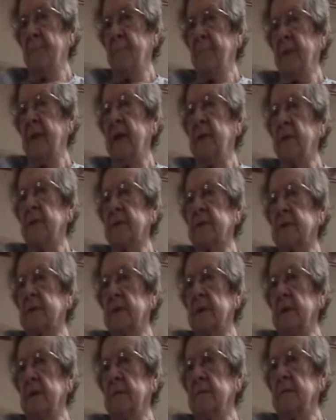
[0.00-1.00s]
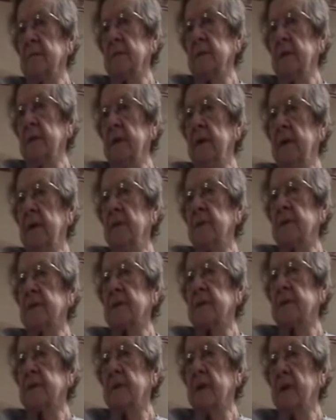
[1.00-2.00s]
He was
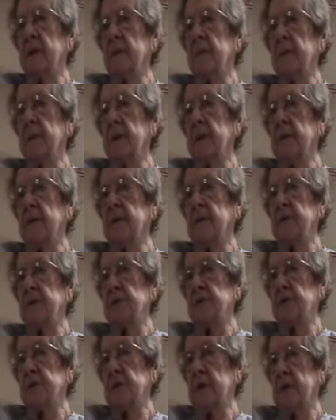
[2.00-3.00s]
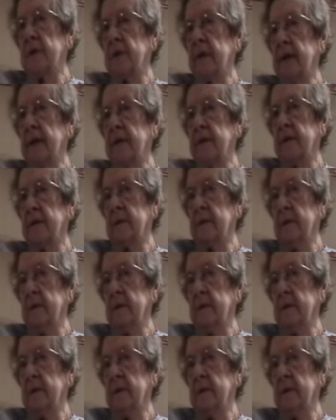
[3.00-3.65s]
a teacher that liked